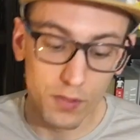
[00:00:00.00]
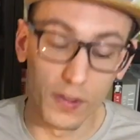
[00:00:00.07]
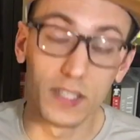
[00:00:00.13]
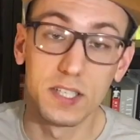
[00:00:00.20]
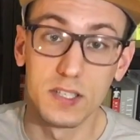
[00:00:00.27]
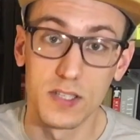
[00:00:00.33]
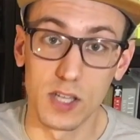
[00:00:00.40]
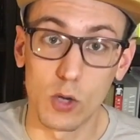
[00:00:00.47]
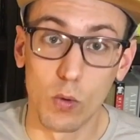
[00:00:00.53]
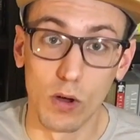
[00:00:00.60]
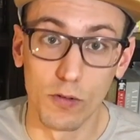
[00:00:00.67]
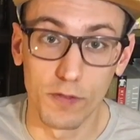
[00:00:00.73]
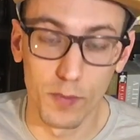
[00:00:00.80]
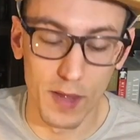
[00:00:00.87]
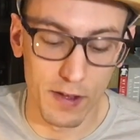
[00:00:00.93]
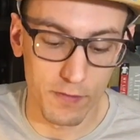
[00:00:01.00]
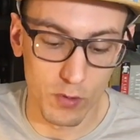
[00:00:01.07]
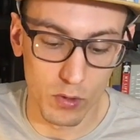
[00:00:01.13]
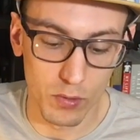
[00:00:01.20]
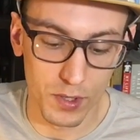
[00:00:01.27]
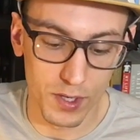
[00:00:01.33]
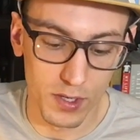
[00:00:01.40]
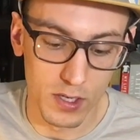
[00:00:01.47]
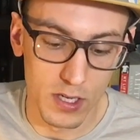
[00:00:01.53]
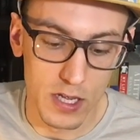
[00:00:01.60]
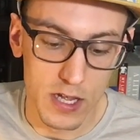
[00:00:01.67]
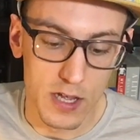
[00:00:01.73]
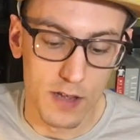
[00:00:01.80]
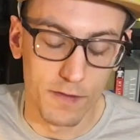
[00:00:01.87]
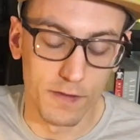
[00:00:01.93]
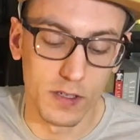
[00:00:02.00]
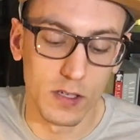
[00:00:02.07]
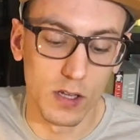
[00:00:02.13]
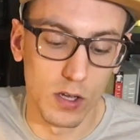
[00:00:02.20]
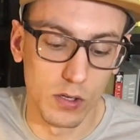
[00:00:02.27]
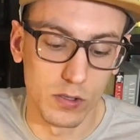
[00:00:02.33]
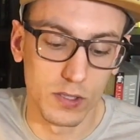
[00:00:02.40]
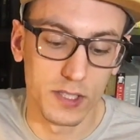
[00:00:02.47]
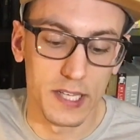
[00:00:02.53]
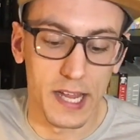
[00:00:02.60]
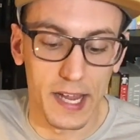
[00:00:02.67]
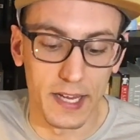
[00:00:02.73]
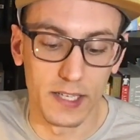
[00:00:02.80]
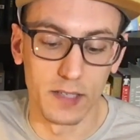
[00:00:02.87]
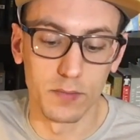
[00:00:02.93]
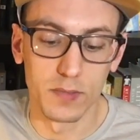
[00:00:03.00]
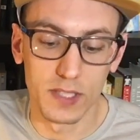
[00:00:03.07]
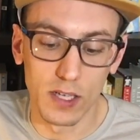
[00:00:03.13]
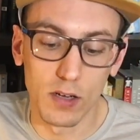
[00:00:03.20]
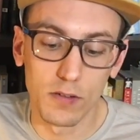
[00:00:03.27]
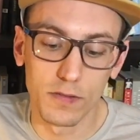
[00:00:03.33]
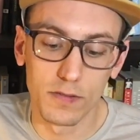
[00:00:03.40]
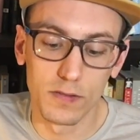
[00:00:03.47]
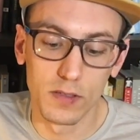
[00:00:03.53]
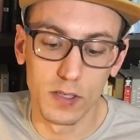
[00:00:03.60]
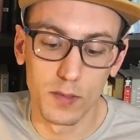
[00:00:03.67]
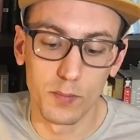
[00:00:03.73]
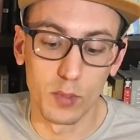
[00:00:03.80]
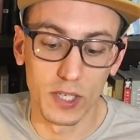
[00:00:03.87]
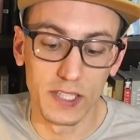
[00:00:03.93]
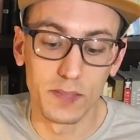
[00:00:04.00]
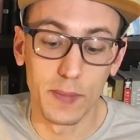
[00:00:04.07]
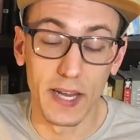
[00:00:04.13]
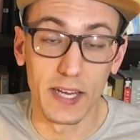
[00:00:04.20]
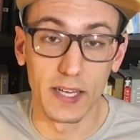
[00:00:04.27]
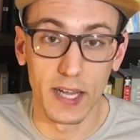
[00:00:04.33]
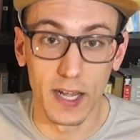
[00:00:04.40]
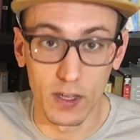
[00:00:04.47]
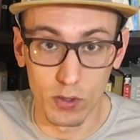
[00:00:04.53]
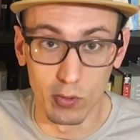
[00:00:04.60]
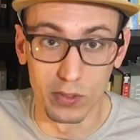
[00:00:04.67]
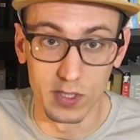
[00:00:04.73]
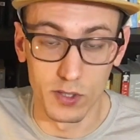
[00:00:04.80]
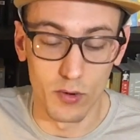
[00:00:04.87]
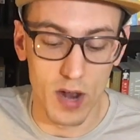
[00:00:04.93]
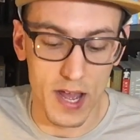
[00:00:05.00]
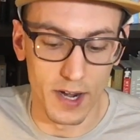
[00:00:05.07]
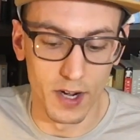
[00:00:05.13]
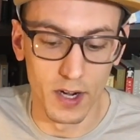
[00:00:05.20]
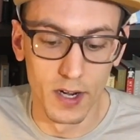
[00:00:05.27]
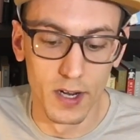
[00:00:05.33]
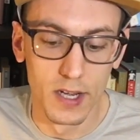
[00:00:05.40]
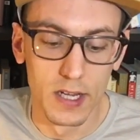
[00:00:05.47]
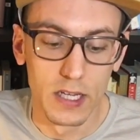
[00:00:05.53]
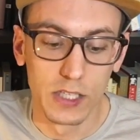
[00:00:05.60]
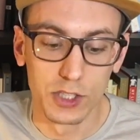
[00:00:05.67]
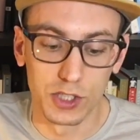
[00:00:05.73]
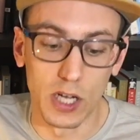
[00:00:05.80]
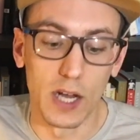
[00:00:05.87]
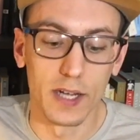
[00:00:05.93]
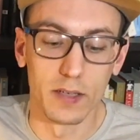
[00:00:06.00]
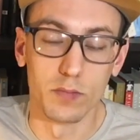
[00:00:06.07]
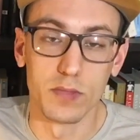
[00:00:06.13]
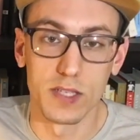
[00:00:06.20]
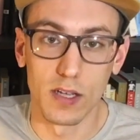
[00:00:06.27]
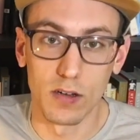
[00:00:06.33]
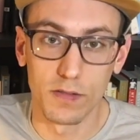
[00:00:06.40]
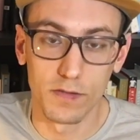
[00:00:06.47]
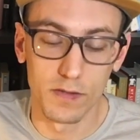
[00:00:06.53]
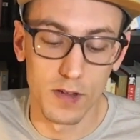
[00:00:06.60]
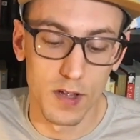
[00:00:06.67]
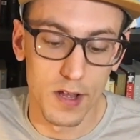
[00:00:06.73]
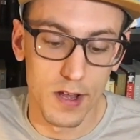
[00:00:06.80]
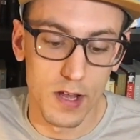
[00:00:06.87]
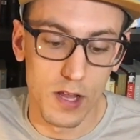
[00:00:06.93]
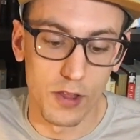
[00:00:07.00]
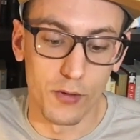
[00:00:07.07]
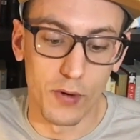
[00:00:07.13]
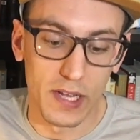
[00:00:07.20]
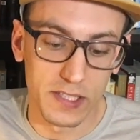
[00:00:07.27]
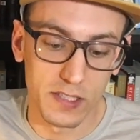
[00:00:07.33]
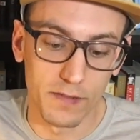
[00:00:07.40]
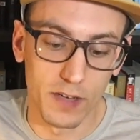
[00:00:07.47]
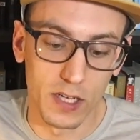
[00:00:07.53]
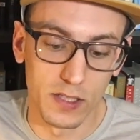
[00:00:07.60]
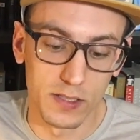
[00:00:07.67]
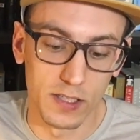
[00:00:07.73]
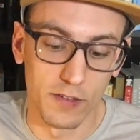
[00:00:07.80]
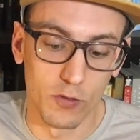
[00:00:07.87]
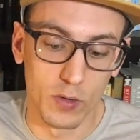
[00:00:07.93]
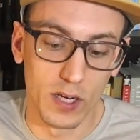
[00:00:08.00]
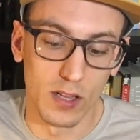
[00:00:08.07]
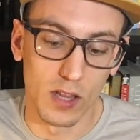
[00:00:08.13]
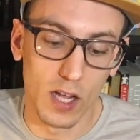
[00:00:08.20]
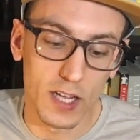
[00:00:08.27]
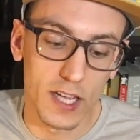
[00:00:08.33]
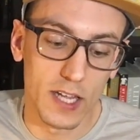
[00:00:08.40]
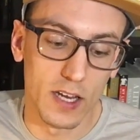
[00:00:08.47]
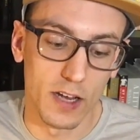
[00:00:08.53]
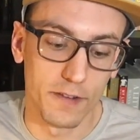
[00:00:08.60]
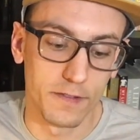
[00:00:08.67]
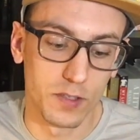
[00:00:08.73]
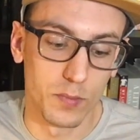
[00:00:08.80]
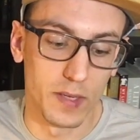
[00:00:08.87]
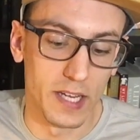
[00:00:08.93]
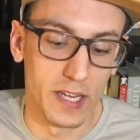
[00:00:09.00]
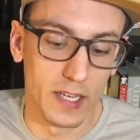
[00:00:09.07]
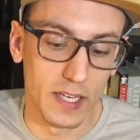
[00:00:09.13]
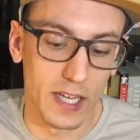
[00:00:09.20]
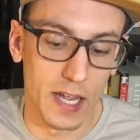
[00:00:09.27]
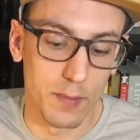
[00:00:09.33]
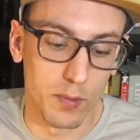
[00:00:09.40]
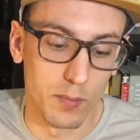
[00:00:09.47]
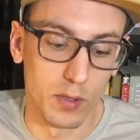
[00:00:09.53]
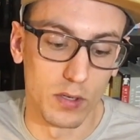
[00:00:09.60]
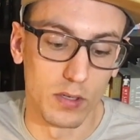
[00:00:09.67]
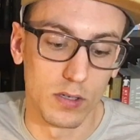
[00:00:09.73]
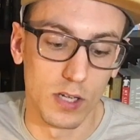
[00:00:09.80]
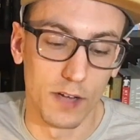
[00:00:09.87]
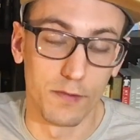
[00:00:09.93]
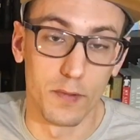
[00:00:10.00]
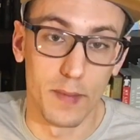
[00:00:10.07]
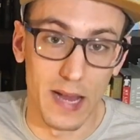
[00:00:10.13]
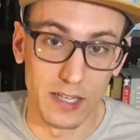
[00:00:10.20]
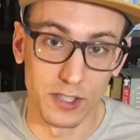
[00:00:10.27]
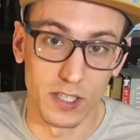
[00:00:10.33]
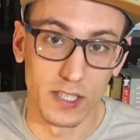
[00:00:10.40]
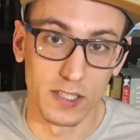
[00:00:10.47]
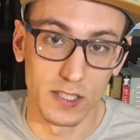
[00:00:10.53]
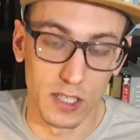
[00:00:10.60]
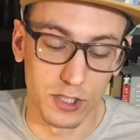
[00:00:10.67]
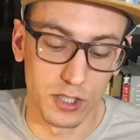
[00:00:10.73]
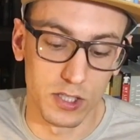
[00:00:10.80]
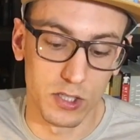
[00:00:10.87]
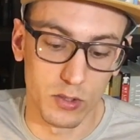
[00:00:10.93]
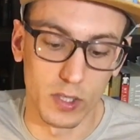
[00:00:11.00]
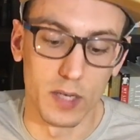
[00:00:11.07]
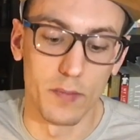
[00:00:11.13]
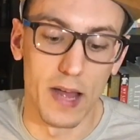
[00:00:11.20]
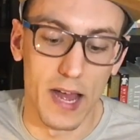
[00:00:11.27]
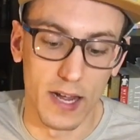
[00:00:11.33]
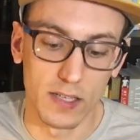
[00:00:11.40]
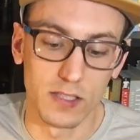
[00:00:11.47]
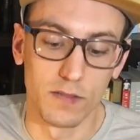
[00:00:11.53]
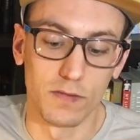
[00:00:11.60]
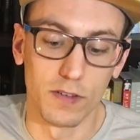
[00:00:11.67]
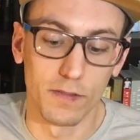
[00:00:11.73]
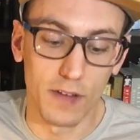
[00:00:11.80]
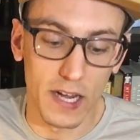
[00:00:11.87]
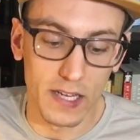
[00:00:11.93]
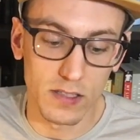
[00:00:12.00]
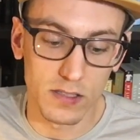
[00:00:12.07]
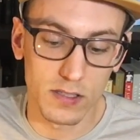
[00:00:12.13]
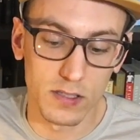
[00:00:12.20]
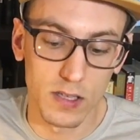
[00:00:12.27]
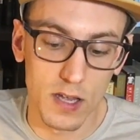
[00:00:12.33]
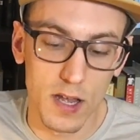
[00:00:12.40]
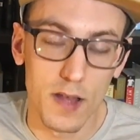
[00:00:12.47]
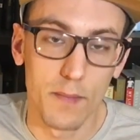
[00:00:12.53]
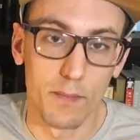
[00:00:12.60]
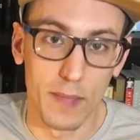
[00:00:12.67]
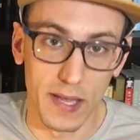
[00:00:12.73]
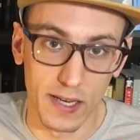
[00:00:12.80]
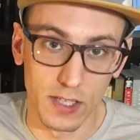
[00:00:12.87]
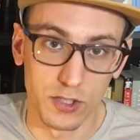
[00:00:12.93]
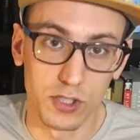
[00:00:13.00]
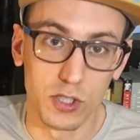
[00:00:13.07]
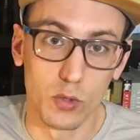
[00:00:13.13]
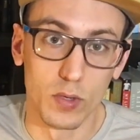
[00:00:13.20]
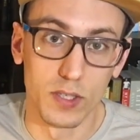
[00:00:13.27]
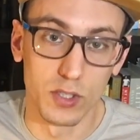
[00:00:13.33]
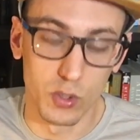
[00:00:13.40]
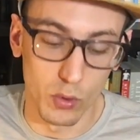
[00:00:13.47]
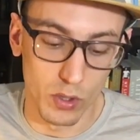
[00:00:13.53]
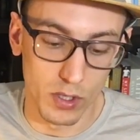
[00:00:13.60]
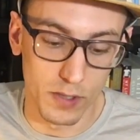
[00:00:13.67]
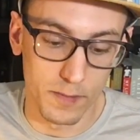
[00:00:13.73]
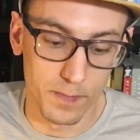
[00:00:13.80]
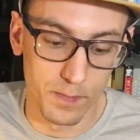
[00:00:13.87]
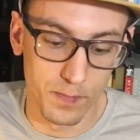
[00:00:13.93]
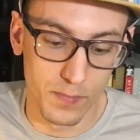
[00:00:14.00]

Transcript: This is the quote from that foreword. Phil Oakes hanged himself. Breece Pancake, who is the writer, shot himself. The rest of us, if we are lucky enough to be incapable of imagining such extreme acts of defiance, manage to endure.